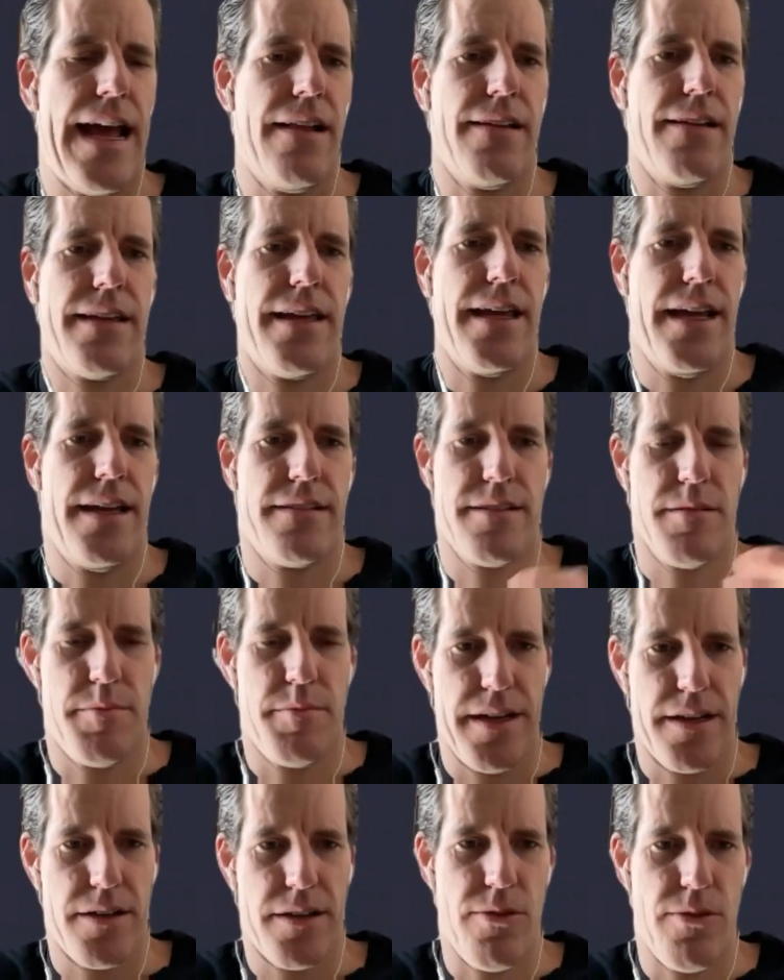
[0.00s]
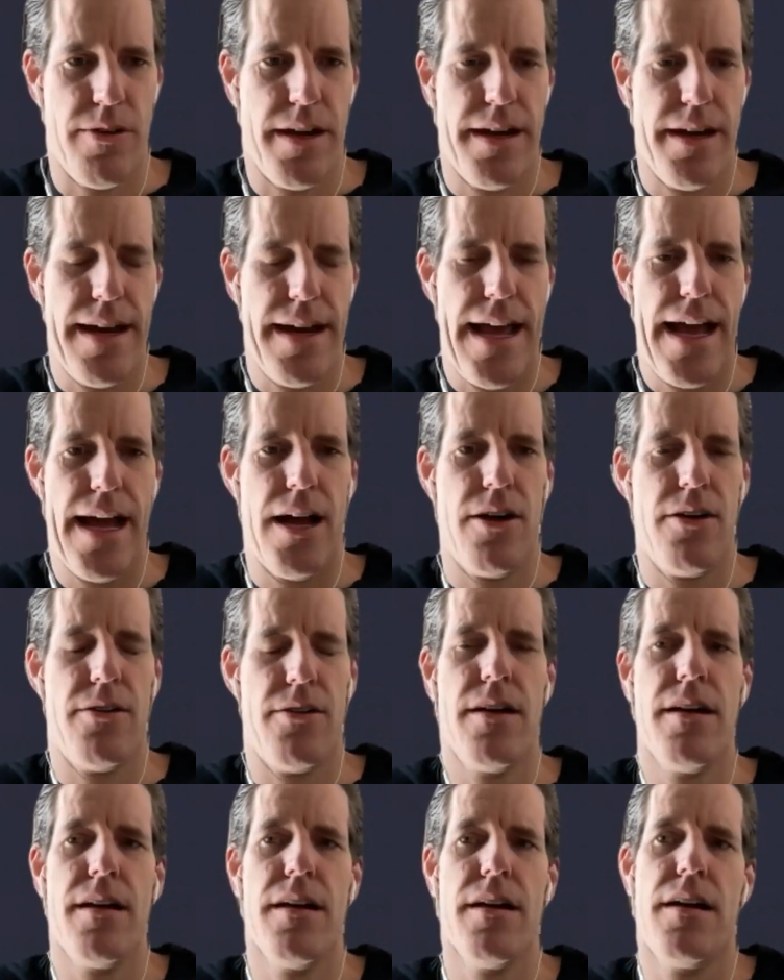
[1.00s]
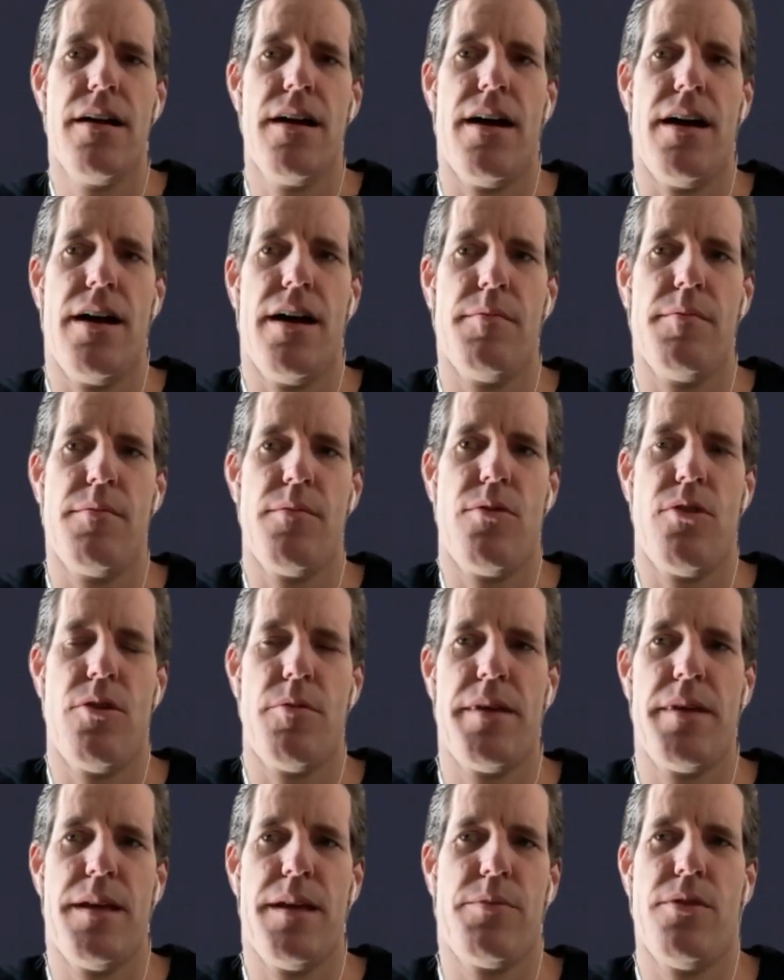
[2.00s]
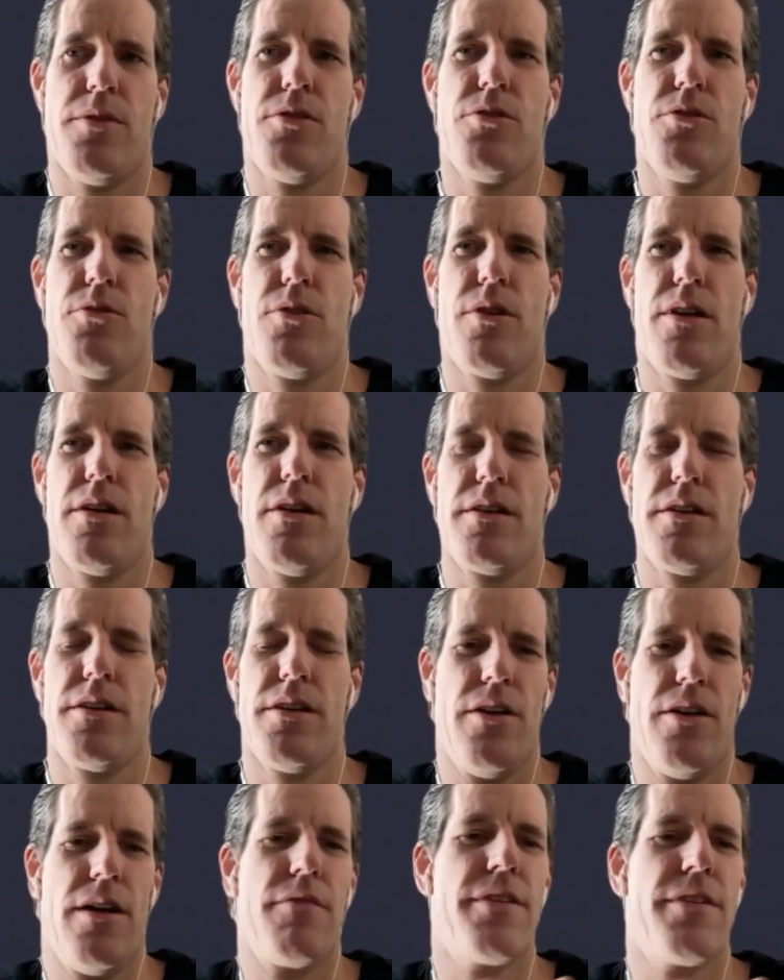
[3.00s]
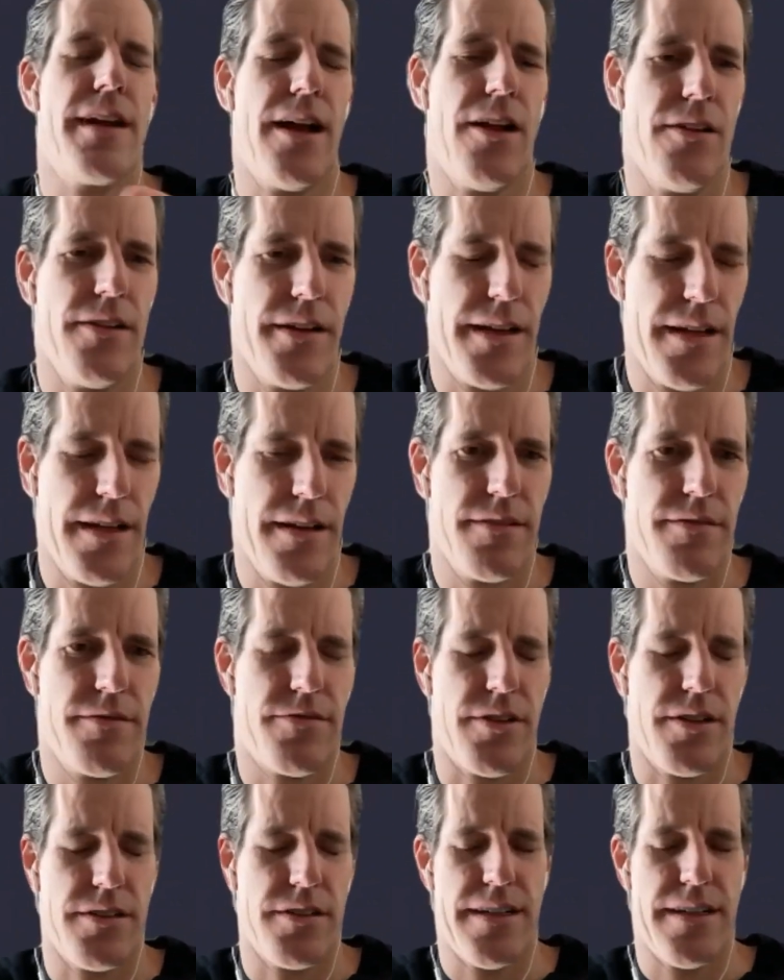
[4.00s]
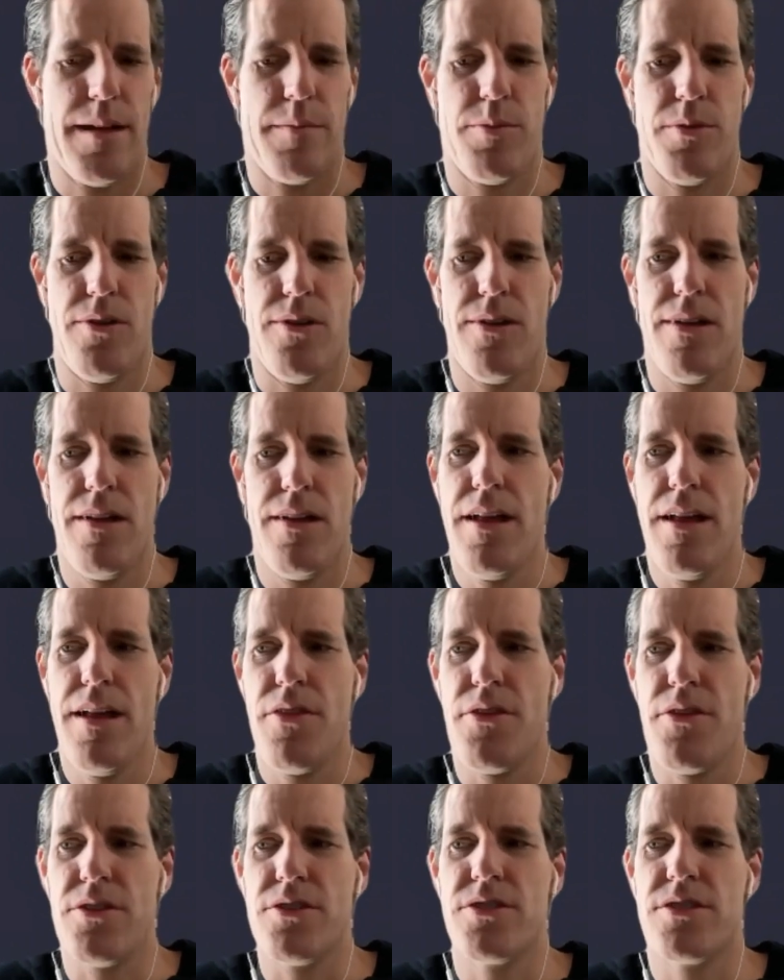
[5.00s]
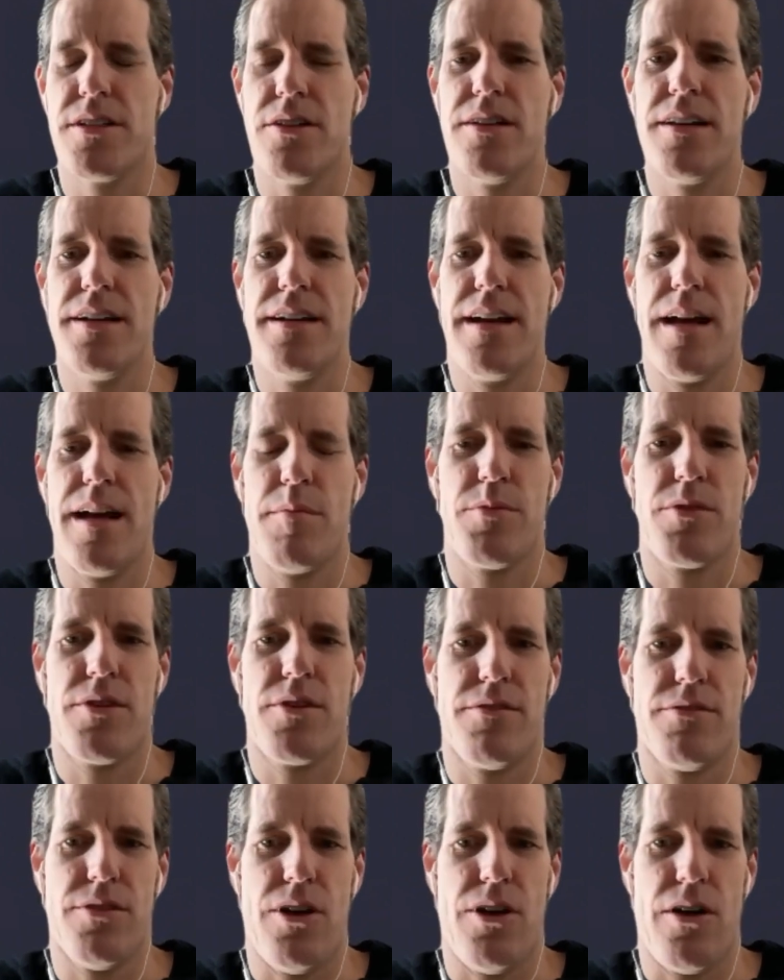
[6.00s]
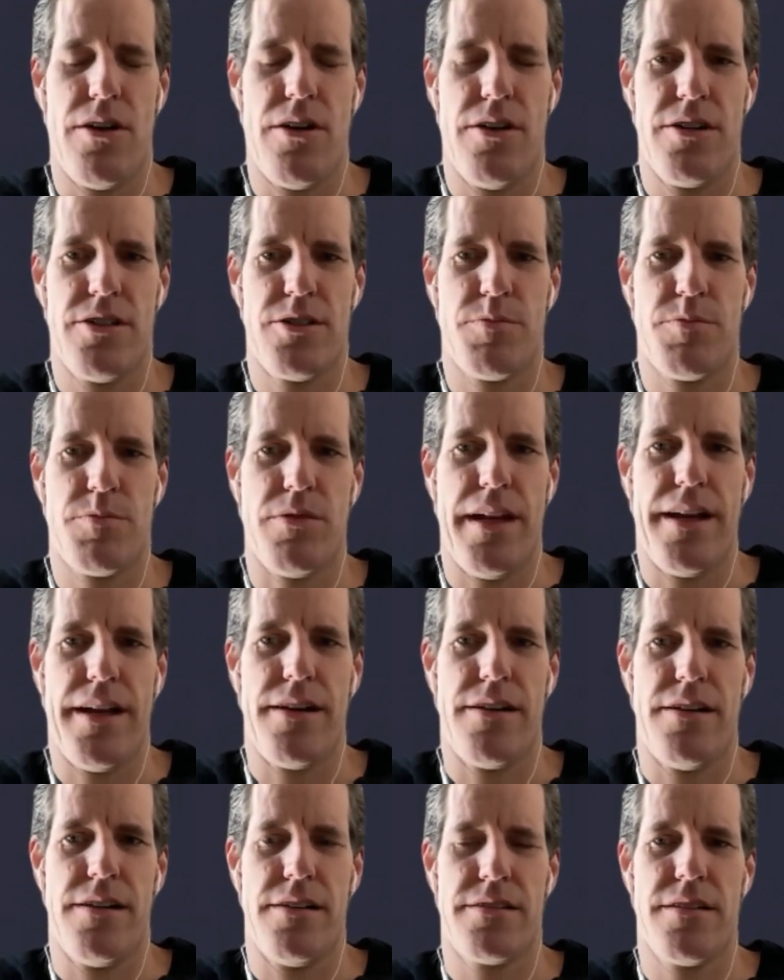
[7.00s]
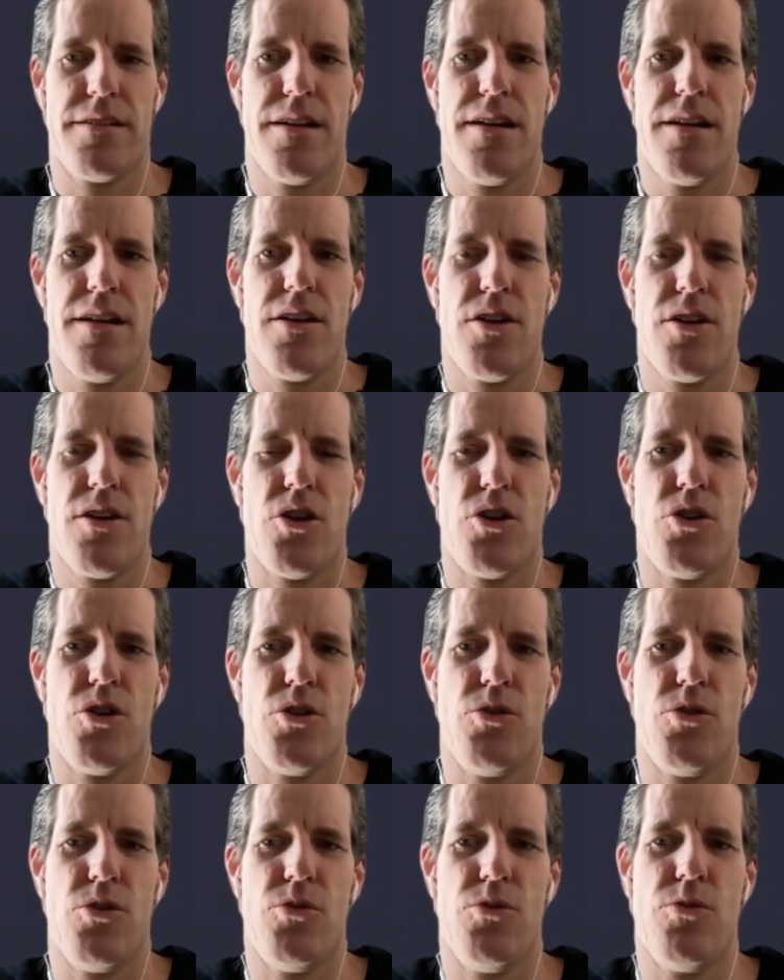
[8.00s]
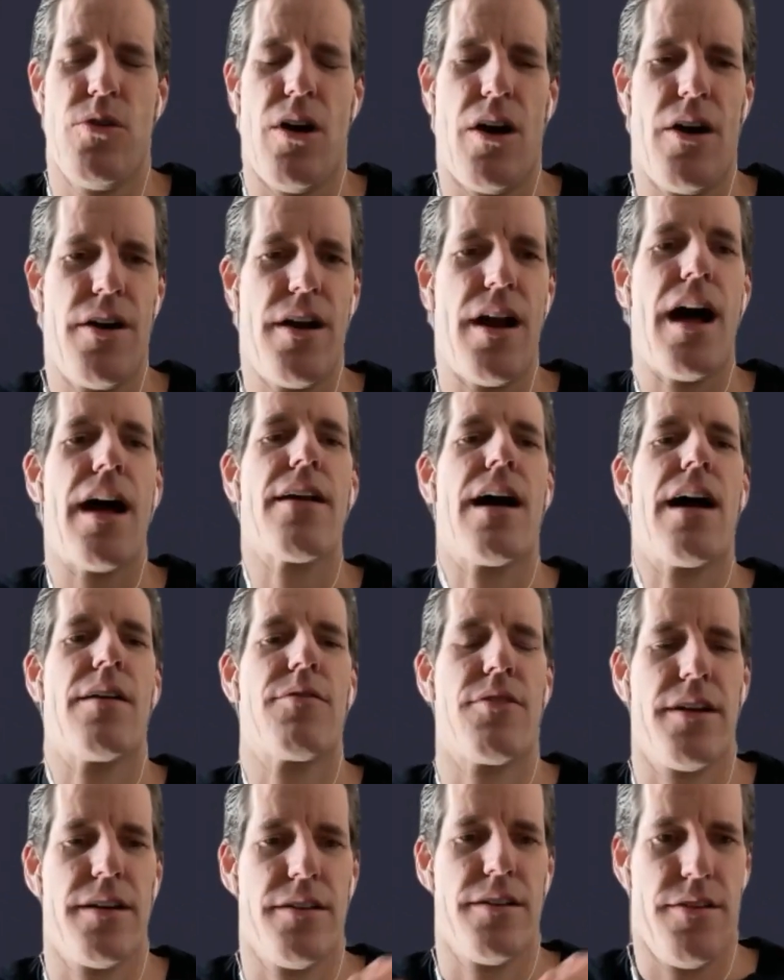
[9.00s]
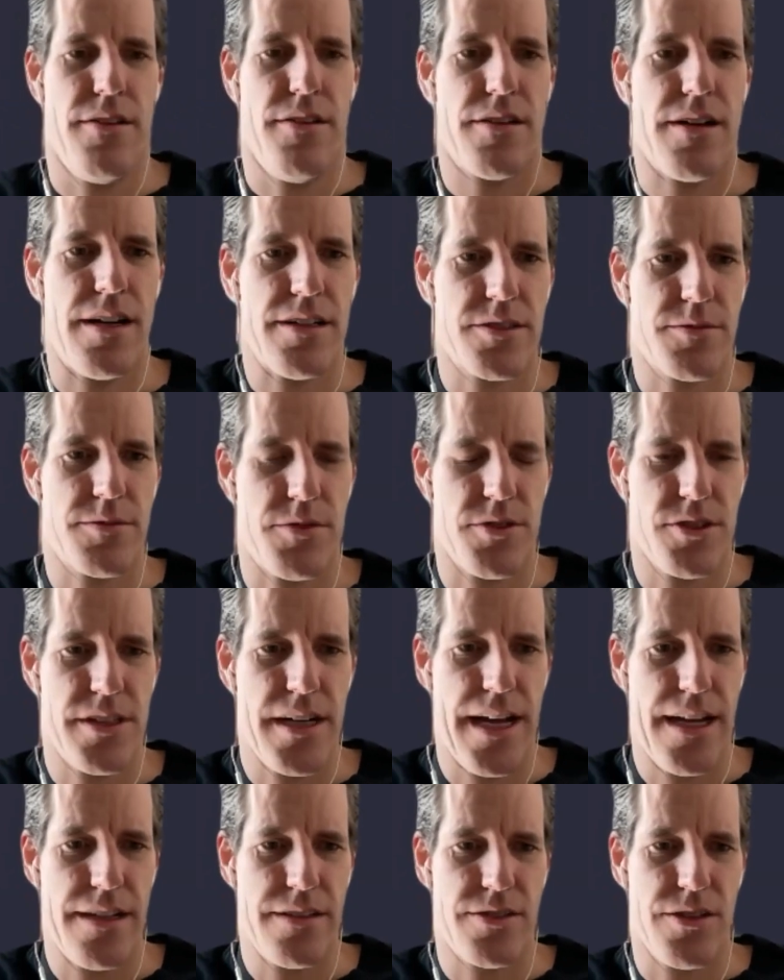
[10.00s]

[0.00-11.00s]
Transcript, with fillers: allocate to Bitcoin now, um, or people who are you know at Fidelity, for example, there's still a number of large players who are not offering to their customers yet.